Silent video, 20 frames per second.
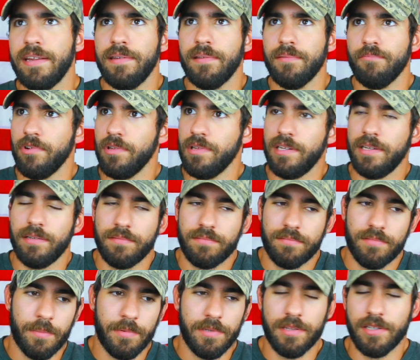I didn't really,
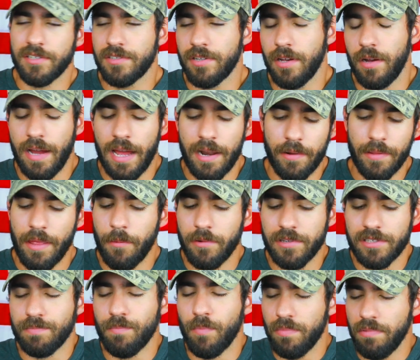I mean, the song, I don't, that
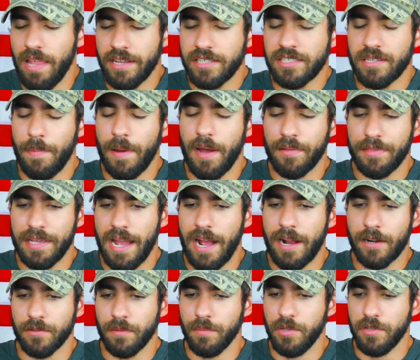was less about the
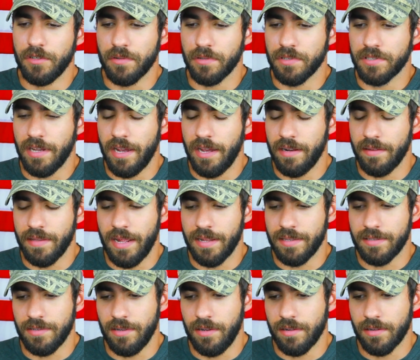actual musical side on
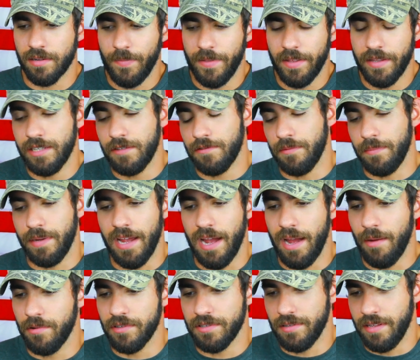that song. At least for me,
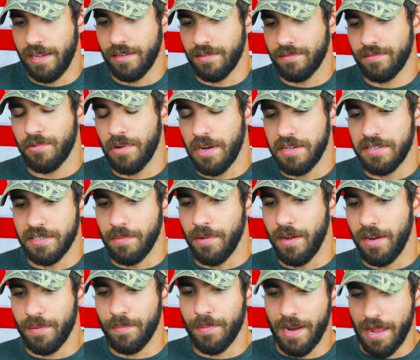I wasn't like crazy
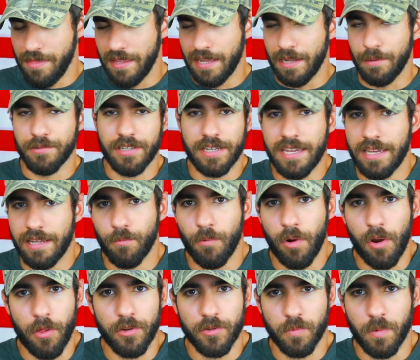about it, but I think it was, again,
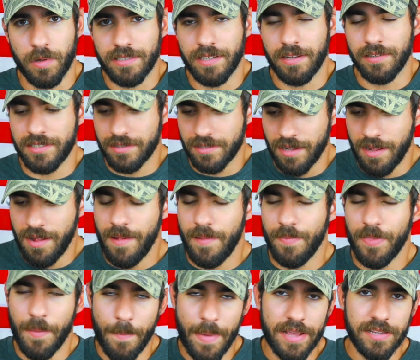one of those ones that's,
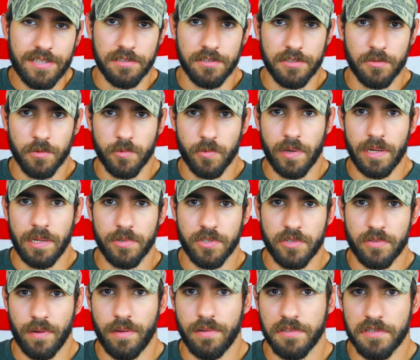the message was what he was
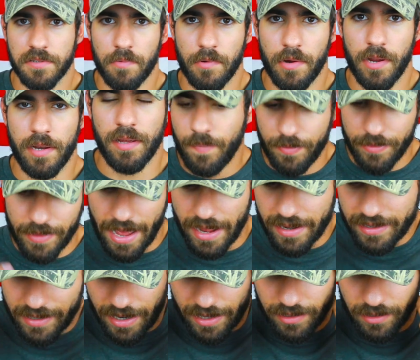trying to spread.
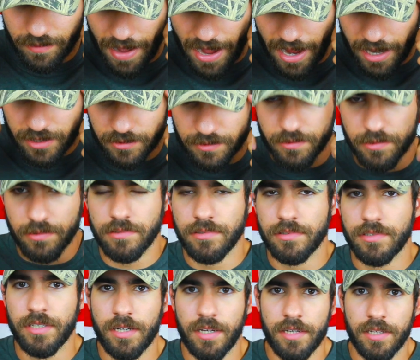That kind of
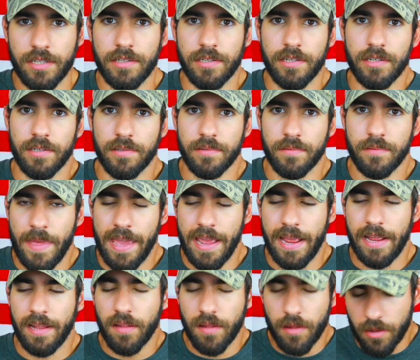actual, you know,
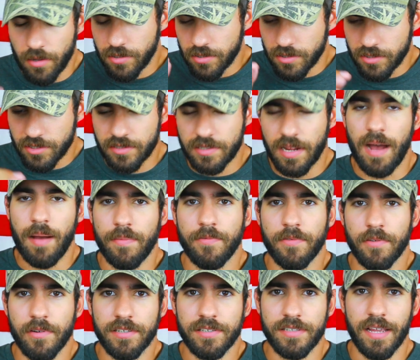hey, stop
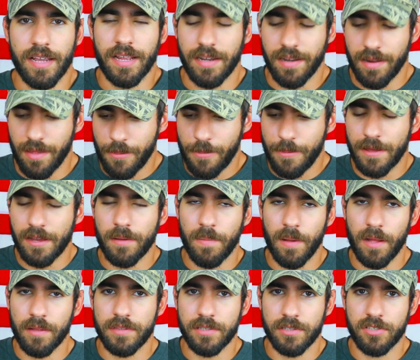for a second, think
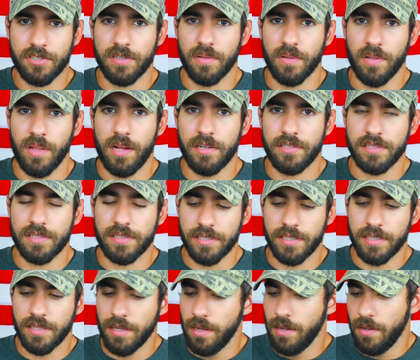about this shit
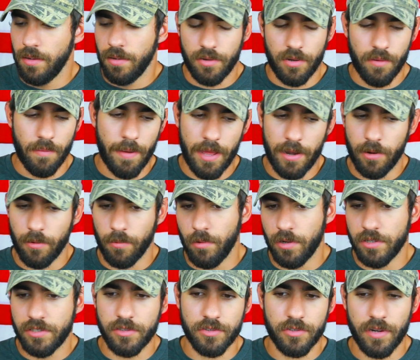logically, no matter
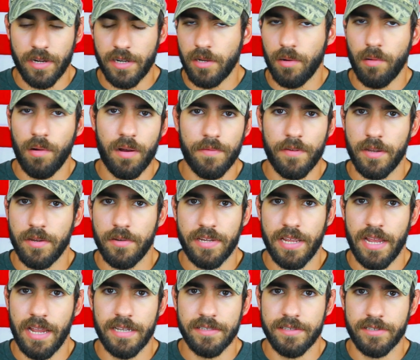what you're trying to go off on your
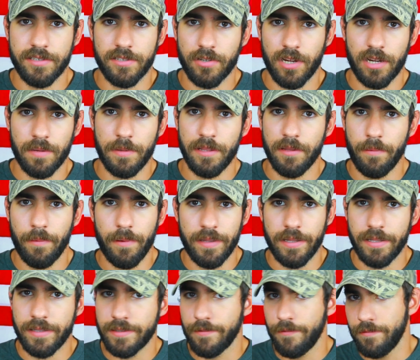tangents and try to be the one
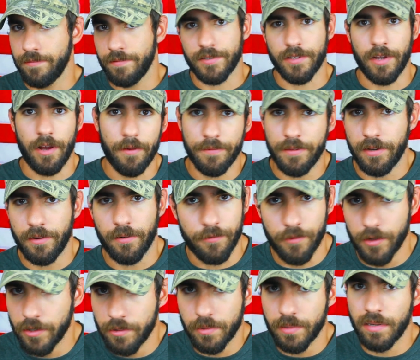that's solved it or
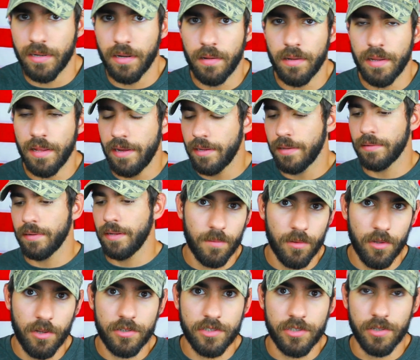figured it all out.
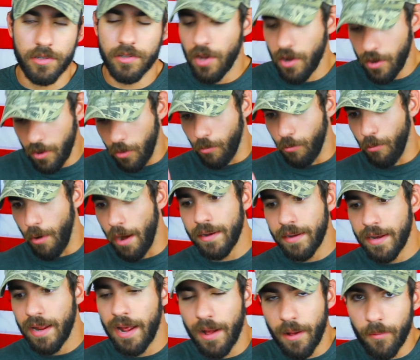Look, dude,
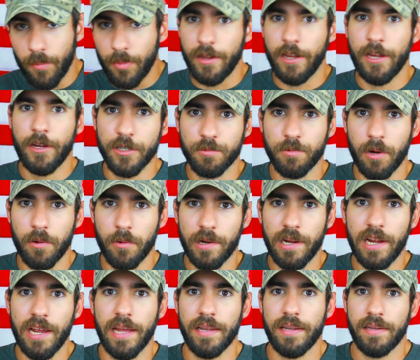right now, here's where
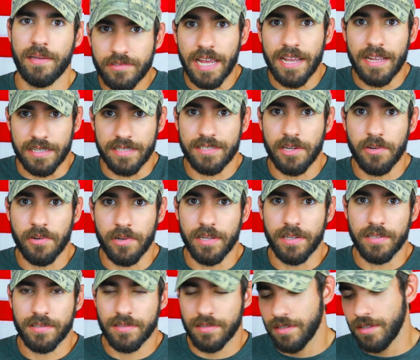we're at. Take it
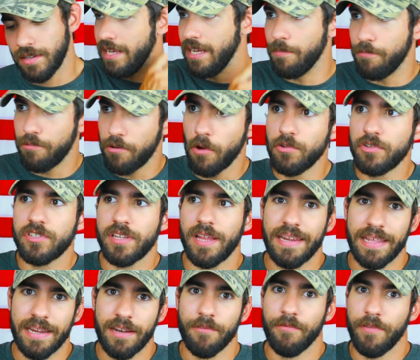serious. He approached
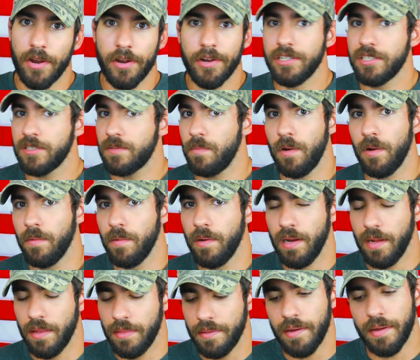that in a very smart
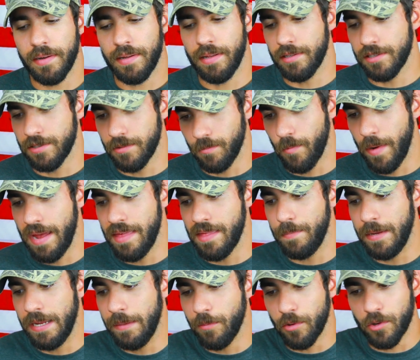way, I thought, in a way
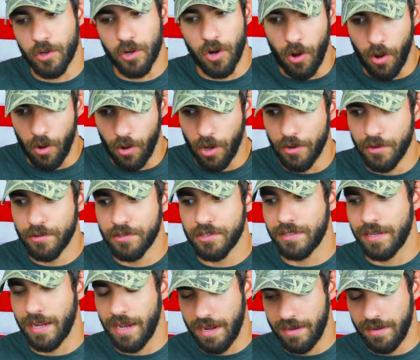that people could all
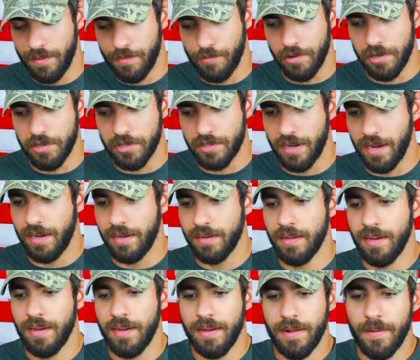understand and
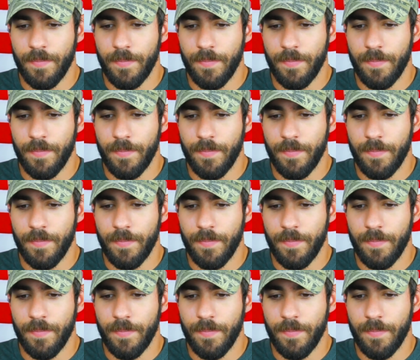appreciate.